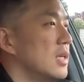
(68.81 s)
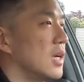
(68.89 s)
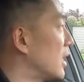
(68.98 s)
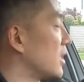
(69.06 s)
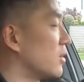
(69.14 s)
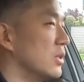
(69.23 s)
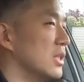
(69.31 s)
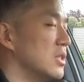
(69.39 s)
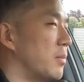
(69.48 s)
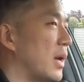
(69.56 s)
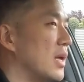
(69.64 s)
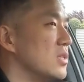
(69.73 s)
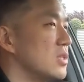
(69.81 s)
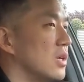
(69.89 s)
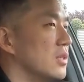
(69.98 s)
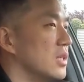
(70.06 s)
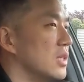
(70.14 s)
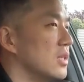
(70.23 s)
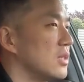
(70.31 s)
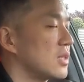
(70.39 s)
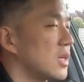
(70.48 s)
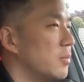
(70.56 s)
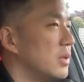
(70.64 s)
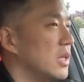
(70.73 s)
I think it really depends on the
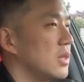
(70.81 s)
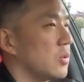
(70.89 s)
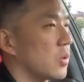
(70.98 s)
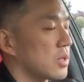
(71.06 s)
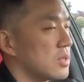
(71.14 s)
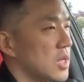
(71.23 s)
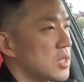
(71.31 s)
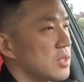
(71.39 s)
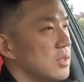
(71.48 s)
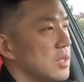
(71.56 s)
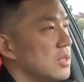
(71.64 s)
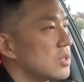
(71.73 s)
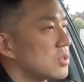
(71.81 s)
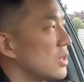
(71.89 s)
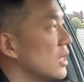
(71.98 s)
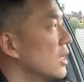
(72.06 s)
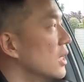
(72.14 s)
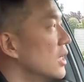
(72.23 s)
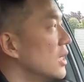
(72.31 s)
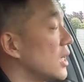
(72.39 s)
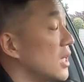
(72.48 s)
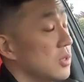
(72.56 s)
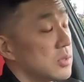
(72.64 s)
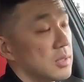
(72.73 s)
company, the organization, the industry,
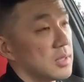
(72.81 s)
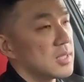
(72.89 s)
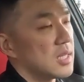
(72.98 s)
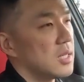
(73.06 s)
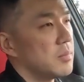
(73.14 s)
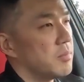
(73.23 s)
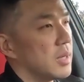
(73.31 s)
and also the team.